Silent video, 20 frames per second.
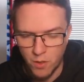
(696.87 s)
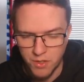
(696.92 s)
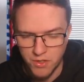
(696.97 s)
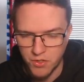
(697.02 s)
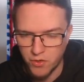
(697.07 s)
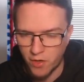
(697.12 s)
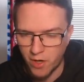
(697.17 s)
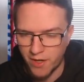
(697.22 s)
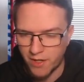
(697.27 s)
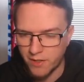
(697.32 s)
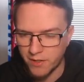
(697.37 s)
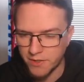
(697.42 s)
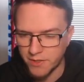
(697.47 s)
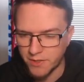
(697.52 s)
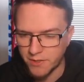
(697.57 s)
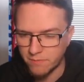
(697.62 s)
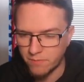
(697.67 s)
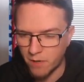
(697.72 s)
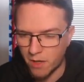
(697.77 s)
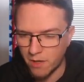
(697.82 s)
Our
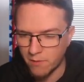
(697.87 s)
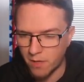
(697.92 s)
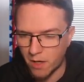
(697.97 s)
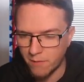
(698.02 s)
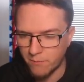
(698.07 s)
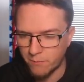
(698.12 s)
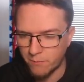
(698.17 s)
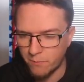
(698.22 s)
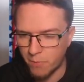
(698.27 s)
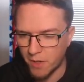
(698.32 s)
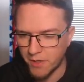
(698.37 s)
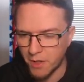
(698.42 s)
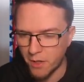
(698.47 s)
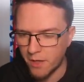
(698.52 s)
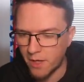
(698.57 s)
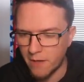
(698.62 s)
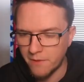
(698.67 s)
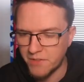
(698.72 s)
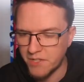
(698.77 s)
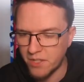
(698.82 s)
strikers, I, I, I don't
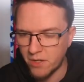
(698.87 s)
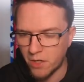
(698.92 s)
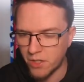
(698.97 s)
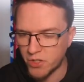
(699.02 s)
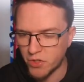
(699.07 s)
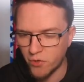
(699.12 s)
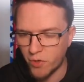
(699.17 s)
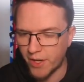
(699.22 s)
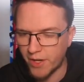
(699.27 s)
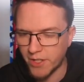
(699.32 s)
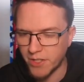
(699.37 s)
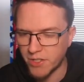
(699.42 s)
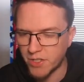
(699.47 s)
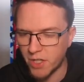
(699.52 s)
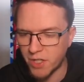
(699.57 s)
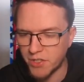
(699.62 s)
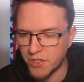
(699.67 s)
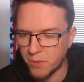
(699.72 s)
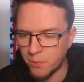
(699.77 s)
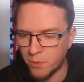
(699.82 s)
think I've seen our strikers
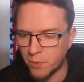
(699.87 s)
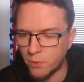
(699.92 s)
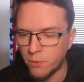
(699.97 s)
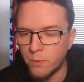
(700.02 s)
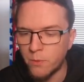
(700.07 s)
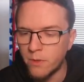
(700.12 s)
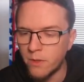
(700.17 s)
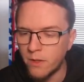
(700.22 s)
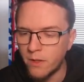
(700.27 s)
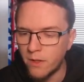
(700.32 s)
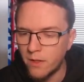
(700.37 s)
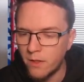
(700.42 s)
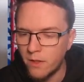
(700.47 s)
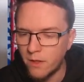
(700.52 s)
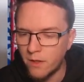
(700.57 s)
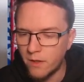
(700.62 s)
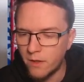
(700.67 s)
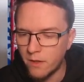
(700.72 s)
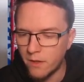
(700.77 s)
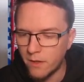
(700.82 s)
touch the ball.
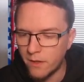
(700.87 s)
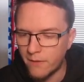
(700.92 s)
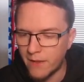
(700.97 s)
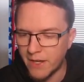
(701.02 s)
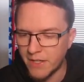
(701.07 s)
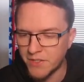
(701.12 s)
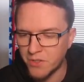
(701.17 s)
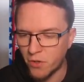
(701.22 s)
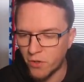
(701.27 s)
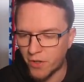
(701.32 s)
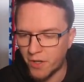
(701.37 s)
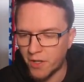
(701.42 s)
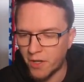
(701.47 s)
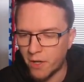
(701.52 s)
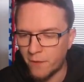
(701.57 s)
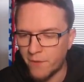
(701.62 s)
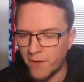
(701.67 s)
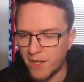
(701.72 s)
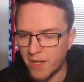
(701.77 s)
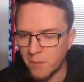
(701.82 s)
And that's not good
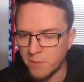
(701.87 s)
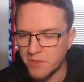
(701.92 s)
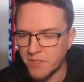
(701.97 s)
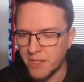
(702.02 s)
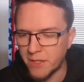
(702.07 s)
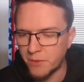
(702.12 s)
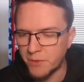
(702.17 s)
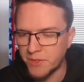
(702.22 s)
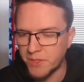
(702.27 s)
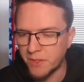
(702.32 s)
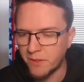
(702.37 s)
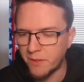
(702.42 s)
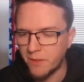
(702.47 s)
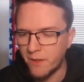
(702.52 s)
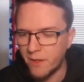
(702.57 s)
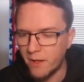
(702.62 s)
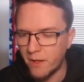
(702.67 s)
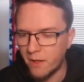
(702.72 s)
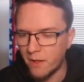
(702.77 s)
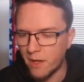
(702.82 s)
enough. Here comes Nilsson.
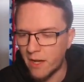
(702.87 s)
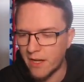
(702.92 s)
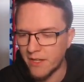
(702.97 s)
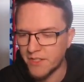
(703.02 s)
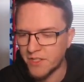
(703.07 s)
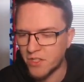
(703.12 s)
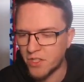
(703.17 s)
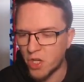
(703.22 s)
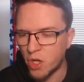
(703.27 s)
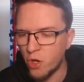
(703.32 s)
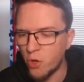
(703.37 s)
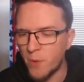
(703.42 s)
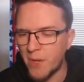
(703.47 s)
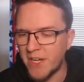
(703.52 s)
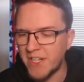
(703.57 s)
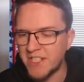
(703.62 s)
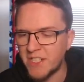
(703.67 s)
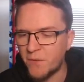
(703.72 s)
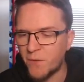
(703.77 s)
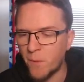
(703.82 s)
That's too
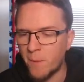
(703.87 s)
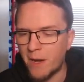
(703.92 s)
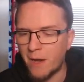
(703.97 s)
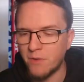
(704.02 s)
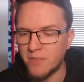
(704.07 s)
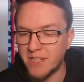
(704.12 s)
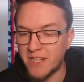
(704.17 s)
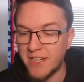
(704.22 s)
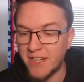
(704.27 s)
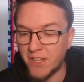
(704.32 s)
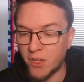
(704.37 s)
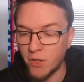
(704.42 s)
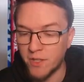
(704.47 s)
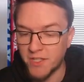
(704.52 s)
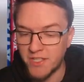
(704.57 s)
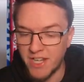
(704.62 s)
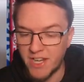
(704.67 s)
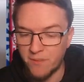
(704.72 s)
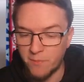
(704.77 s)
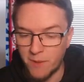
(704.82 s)
easy for Aldini.
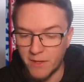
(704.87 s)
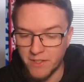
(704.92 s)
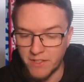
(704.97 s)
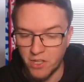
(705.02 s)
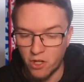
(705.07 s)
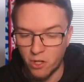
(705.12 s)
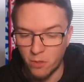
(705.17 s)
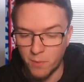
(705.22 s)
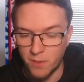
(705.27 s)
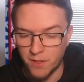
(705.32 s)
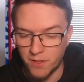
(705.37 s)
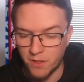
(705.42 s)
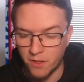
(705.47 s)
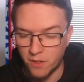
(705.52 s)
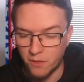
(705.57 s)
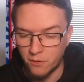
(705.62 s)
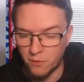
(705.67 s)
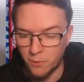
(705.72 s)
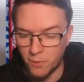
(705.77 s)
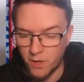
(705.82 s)
Good save by Dahlberg,
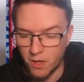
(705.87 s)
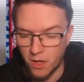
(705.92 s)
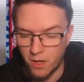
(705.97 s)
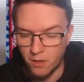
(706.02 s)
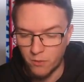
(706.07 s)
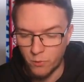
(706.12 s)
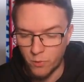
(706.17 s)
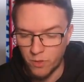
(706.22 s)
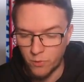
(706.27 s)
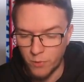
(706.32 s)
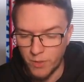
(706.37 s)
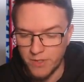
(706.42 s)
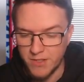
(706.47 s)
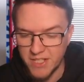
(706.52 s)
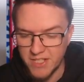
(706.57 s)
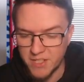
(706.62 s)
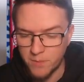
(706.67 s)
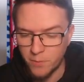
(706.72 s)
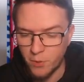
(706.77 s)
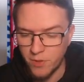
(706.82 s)
though. We are we're
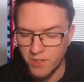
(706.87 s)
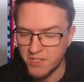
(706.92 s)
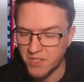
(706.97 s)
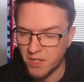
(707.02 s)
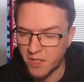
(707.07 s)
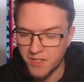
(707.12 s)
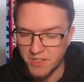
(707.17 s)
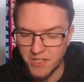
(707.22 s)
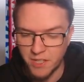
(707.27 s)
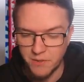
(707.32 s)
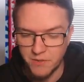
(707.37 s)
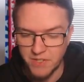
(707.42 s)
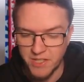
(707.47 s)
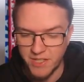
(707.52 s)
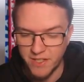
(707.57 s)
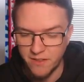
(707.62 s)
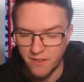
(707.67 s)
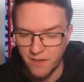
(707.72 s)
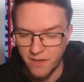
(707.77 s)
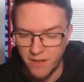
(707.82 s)
disappointing ourselves
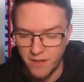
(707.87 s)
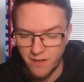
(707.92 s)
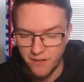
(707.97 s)
here.